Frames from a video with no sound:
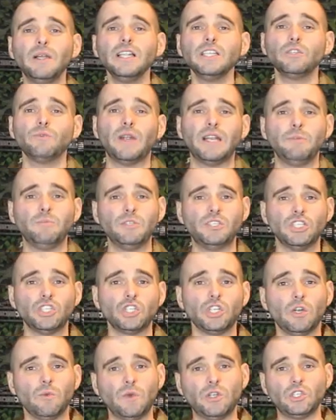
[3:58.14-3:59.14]
as a ready
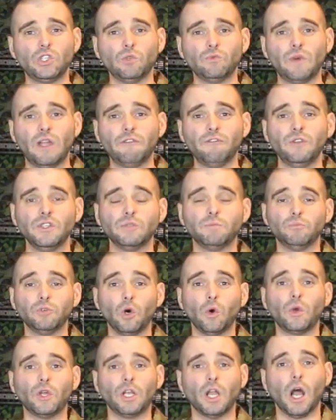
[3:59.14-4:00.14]
position in which the rifle is
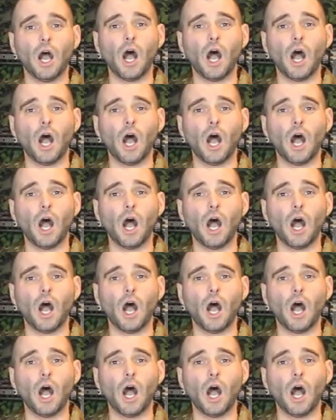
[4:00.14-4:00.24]
broken